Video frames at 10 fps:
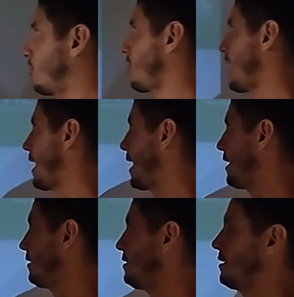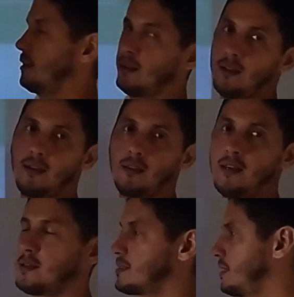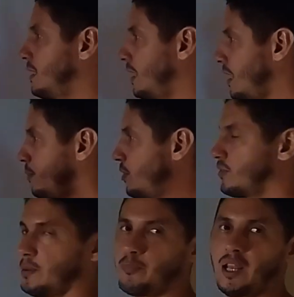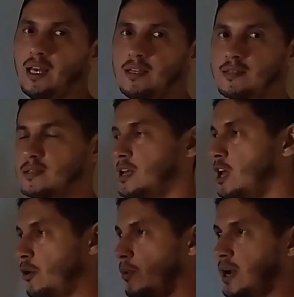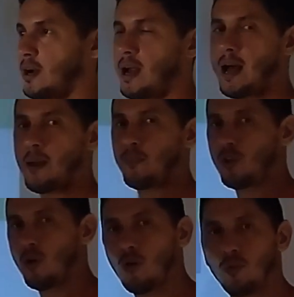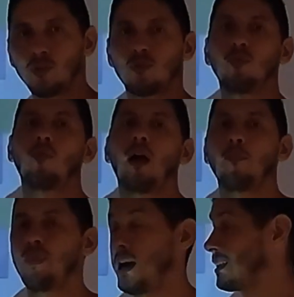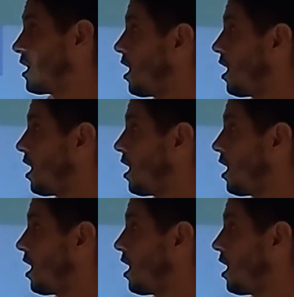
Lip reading: Grind is the name of the place where I'm going to grab that